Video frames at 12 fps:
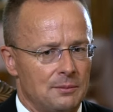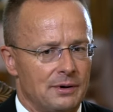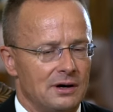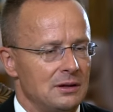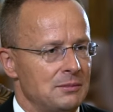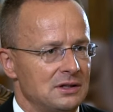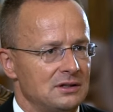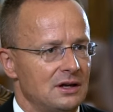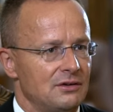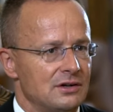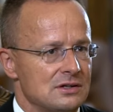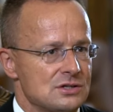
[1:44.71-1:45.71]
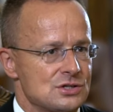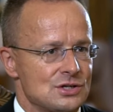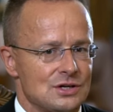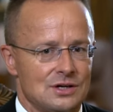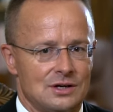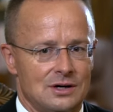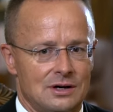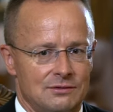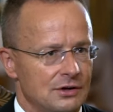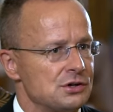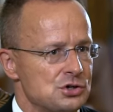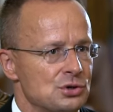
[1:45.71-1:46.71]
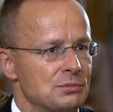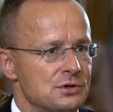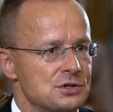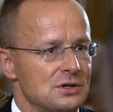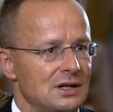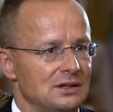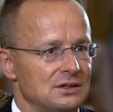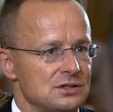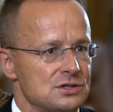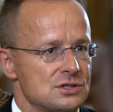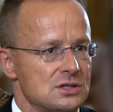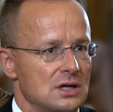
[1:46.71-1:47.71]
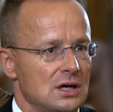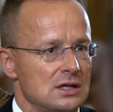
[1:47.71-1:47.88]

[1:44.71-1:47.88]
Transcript: parliamentarians are very strong personalities.